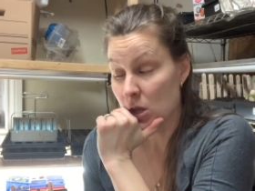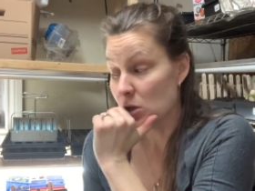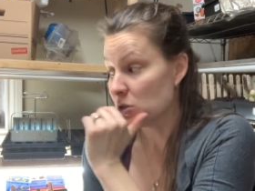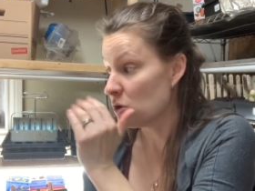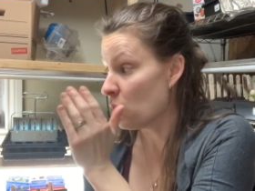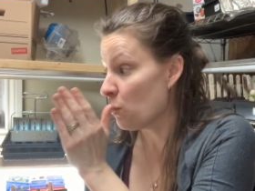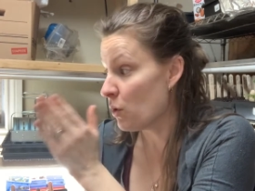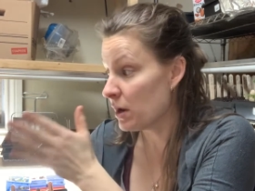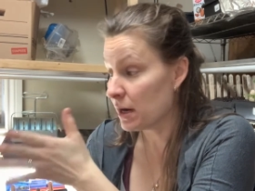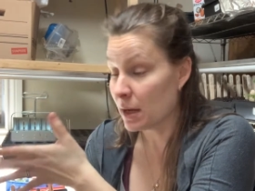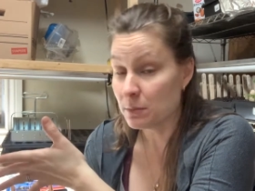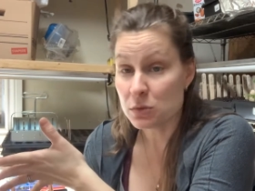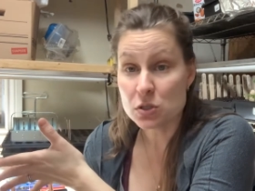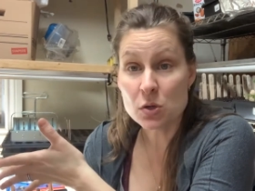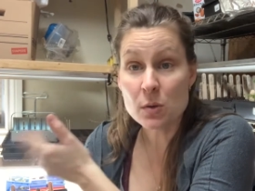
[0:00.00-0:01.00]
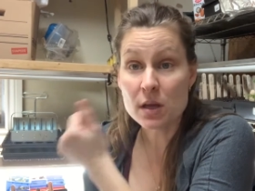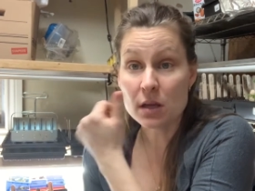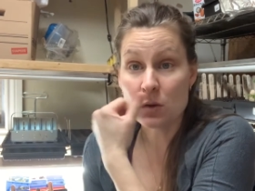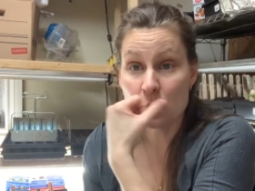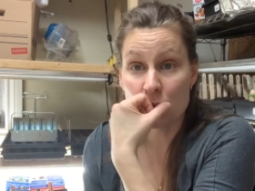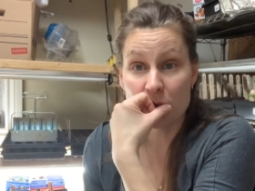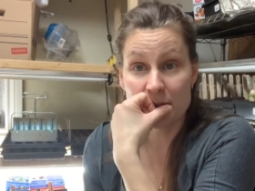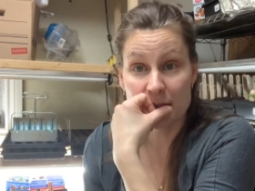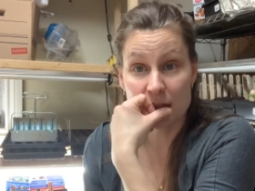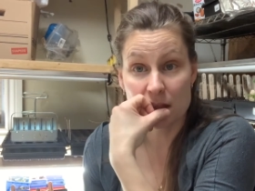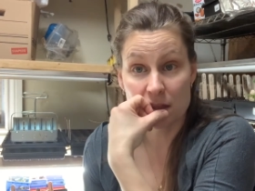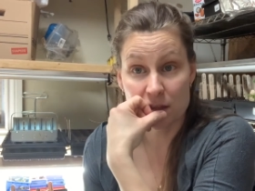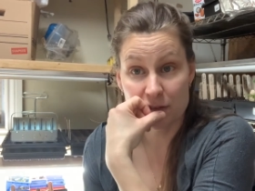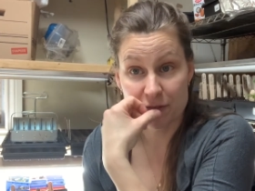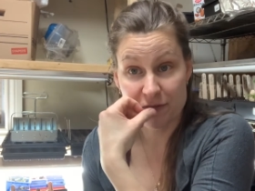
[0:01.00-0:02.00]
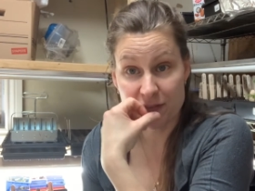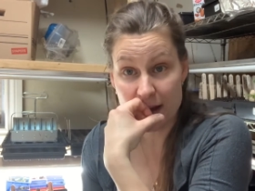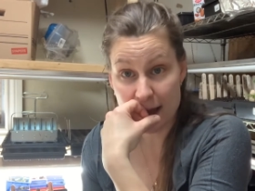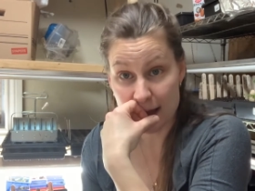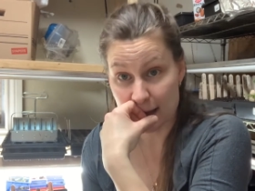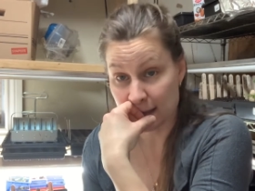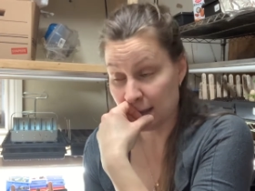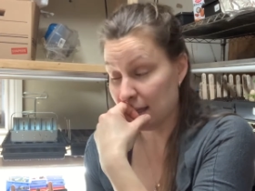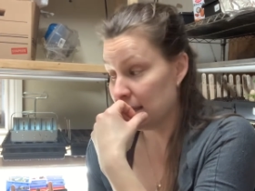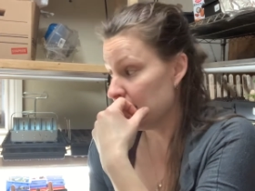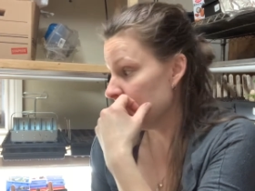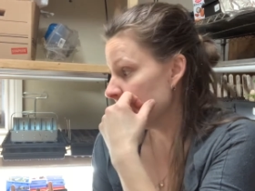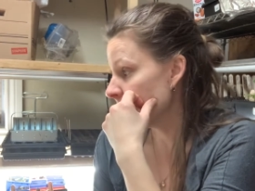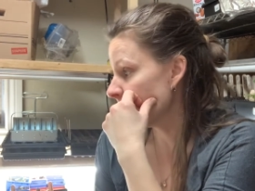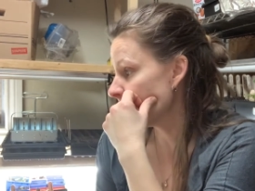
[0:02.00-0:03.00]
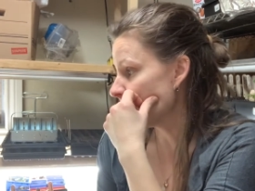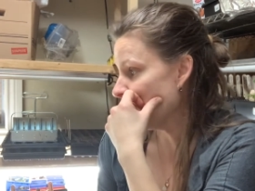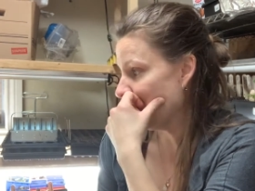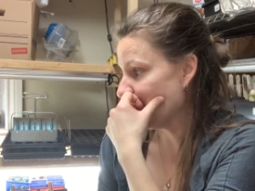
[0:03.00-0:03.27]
So what I'm doing with the fan is